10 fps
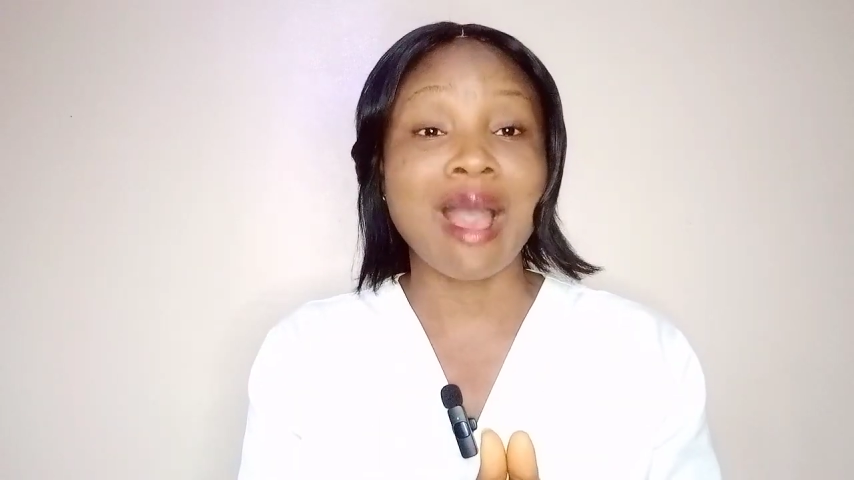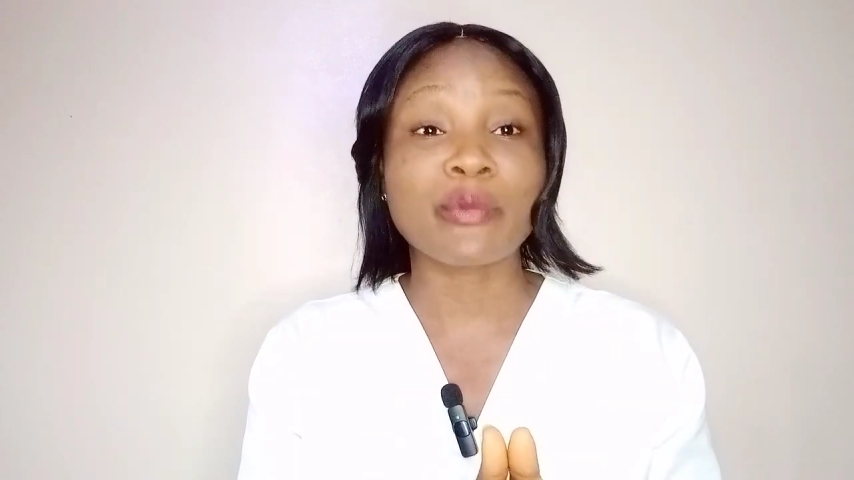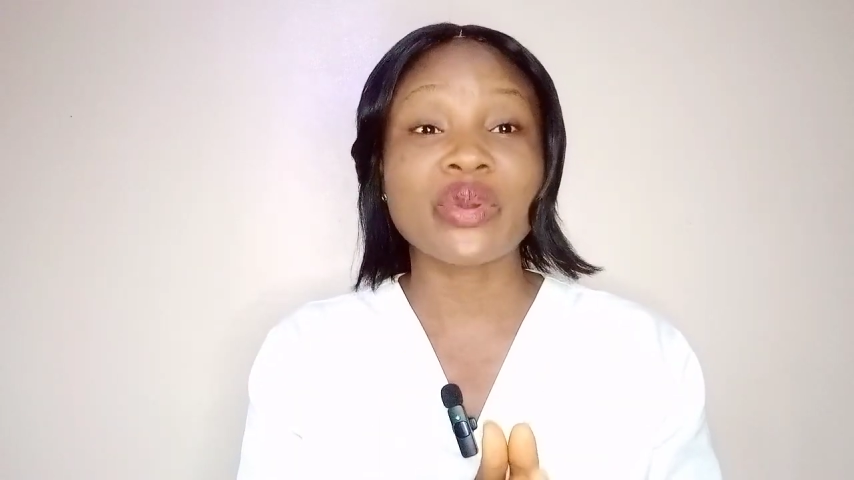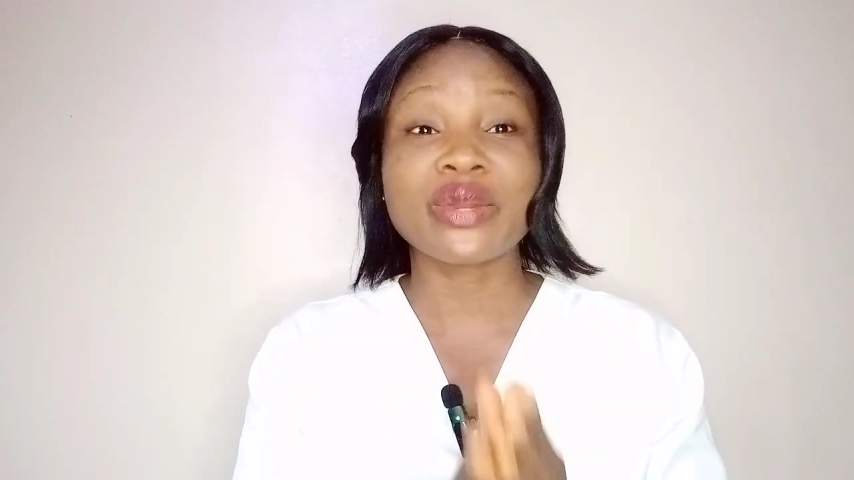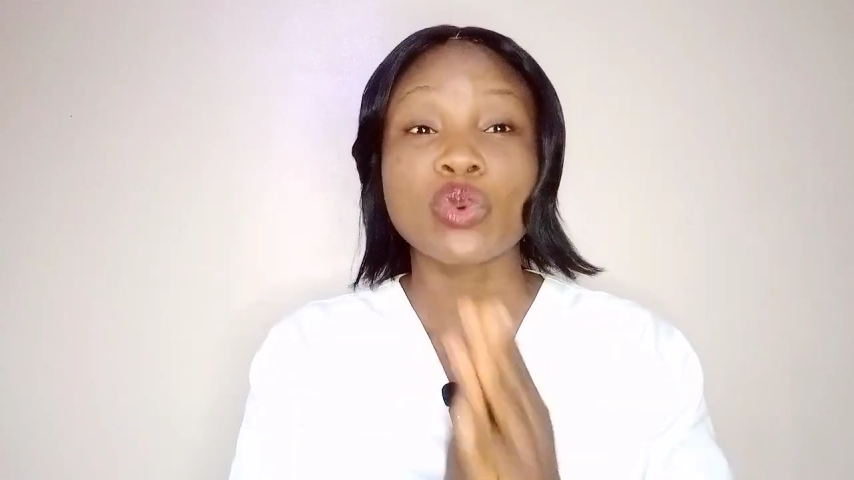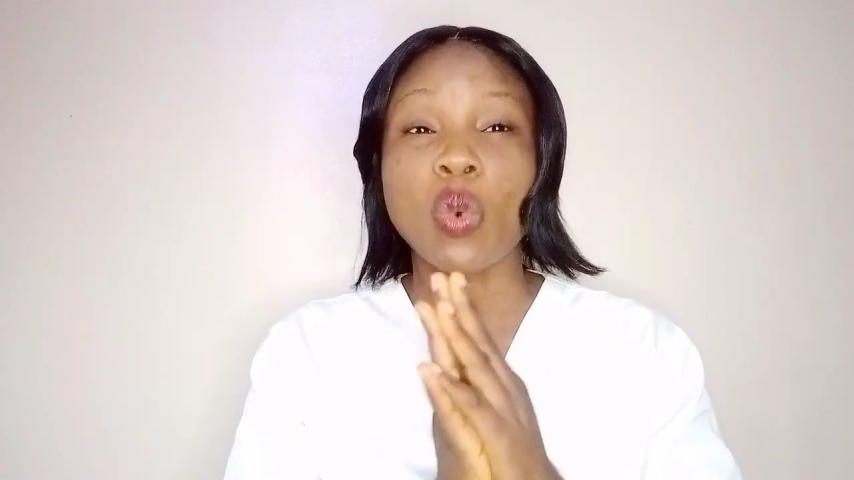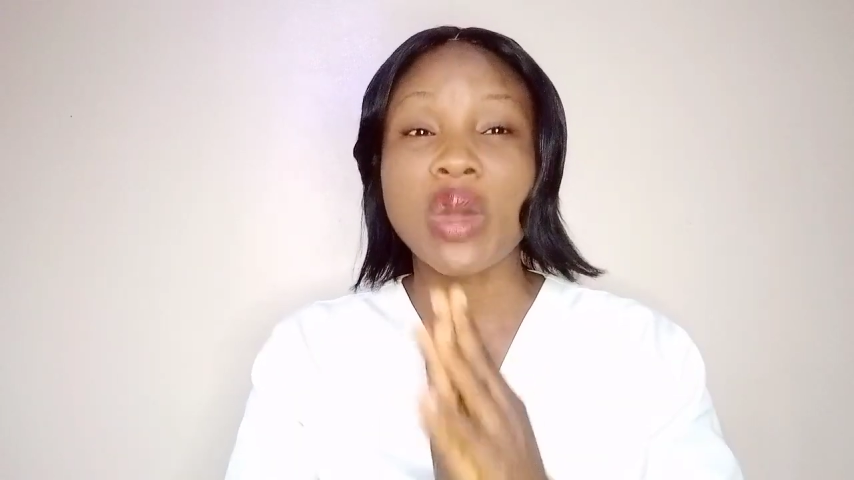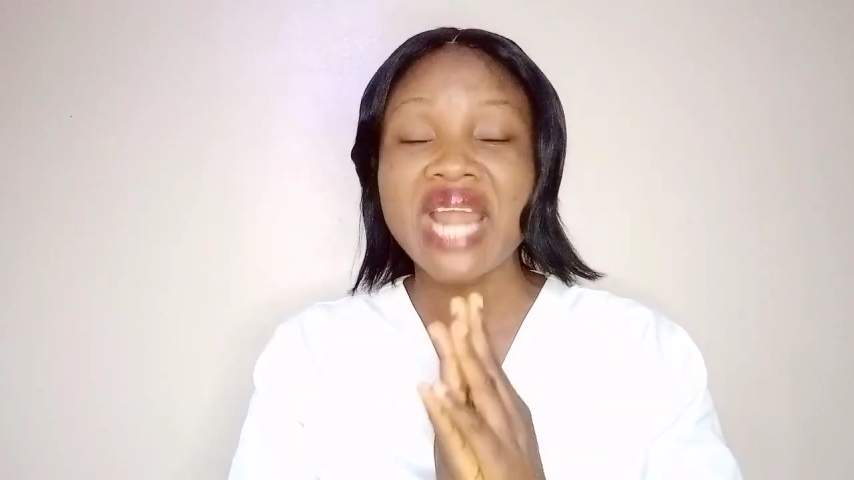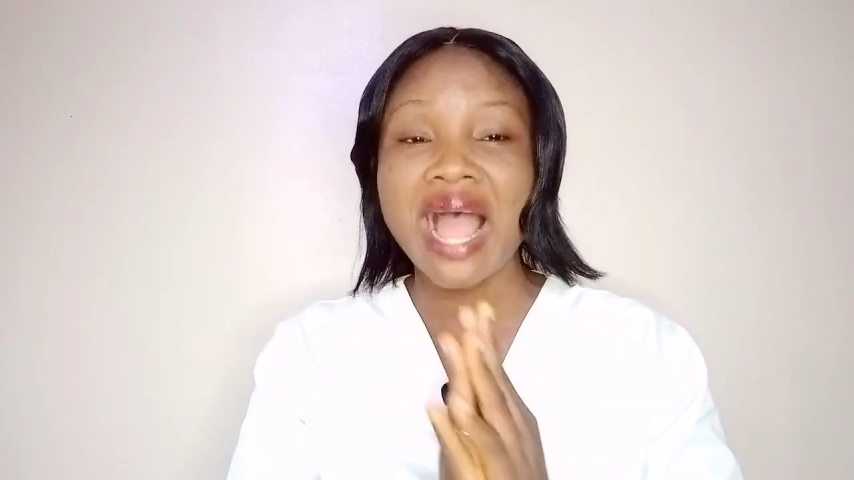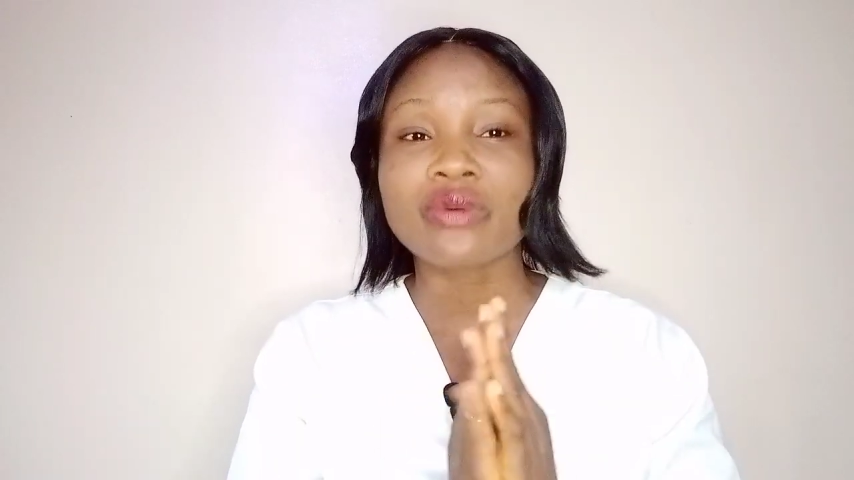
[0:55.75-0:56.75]
happens in
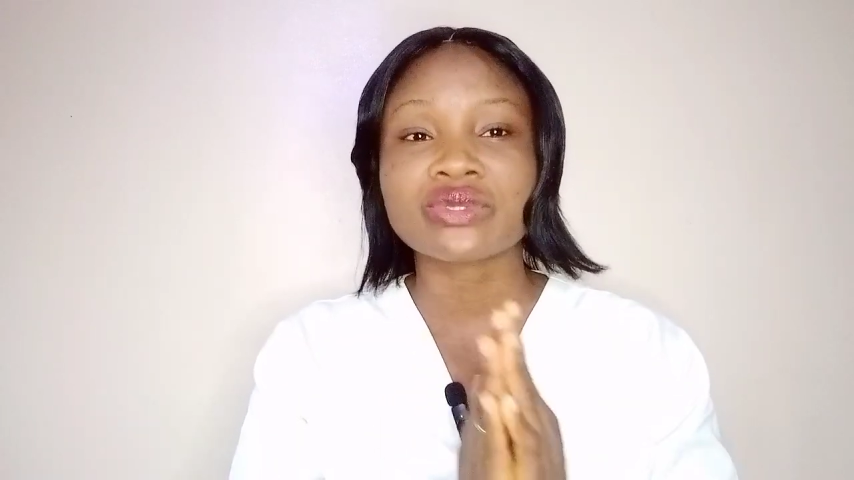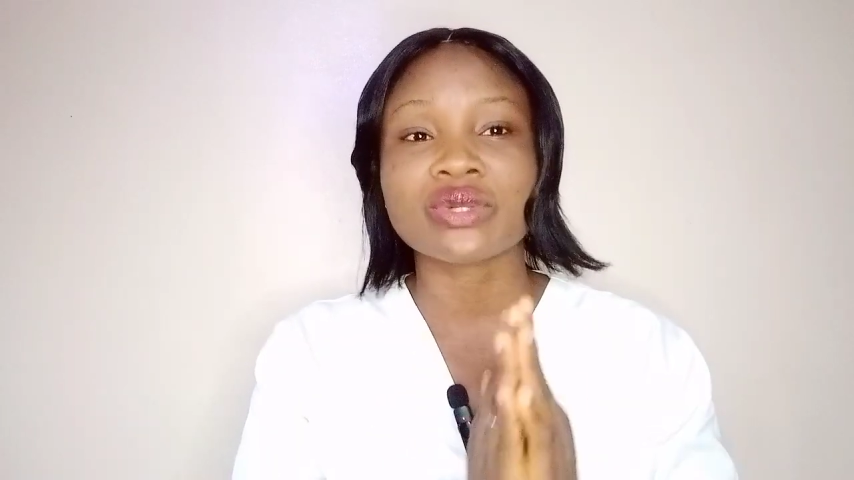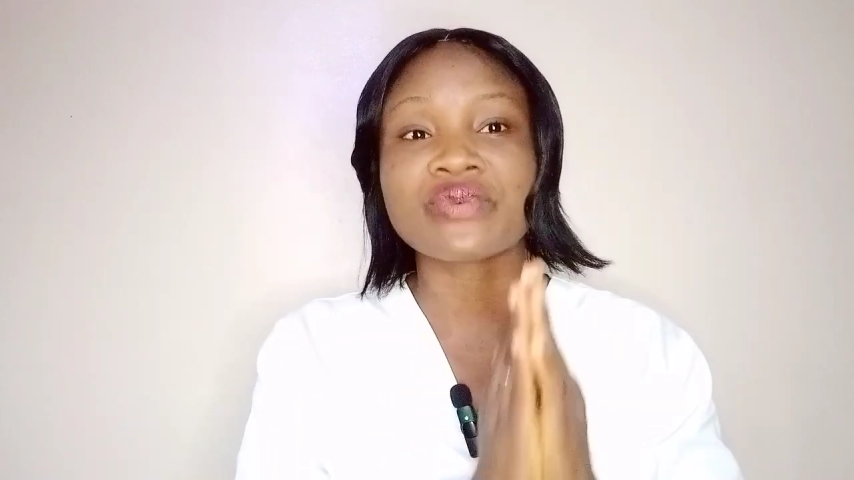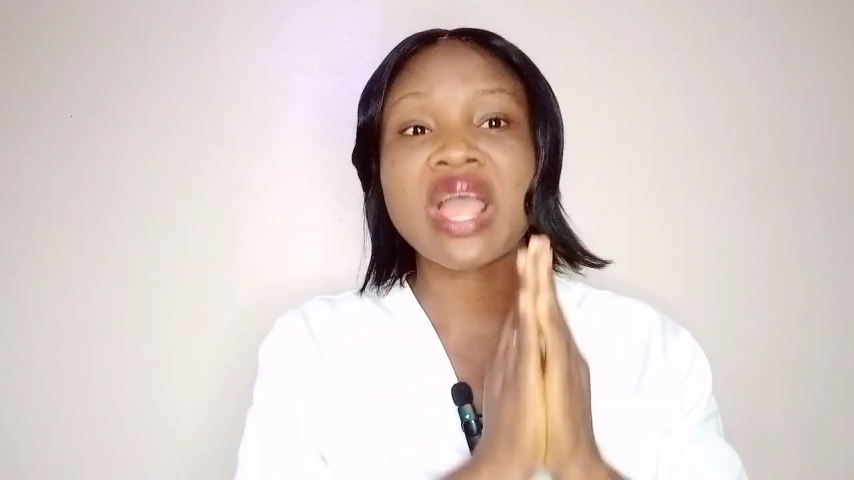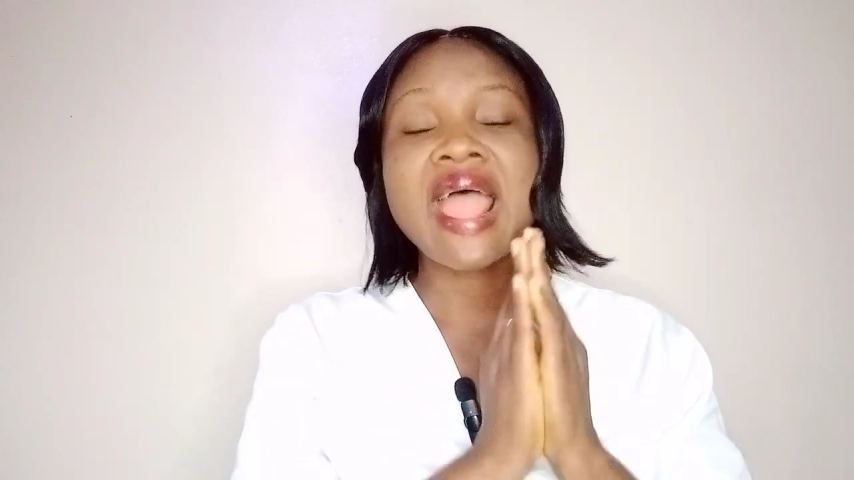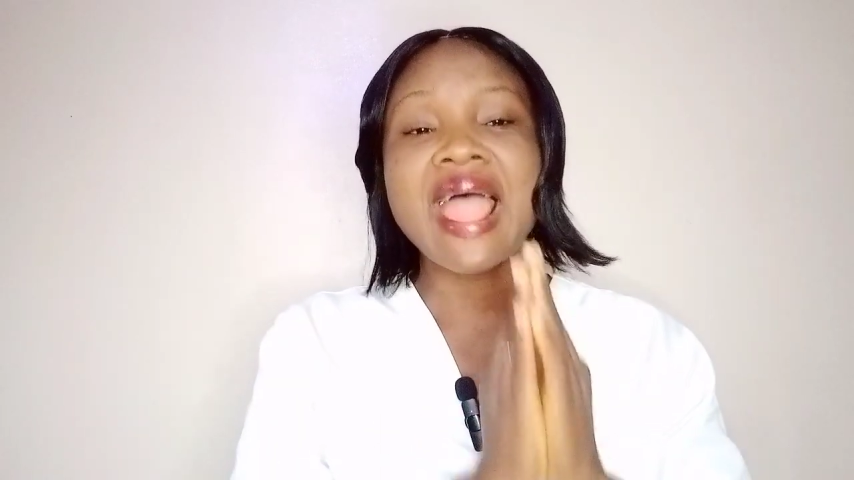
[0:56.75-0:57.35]
one out of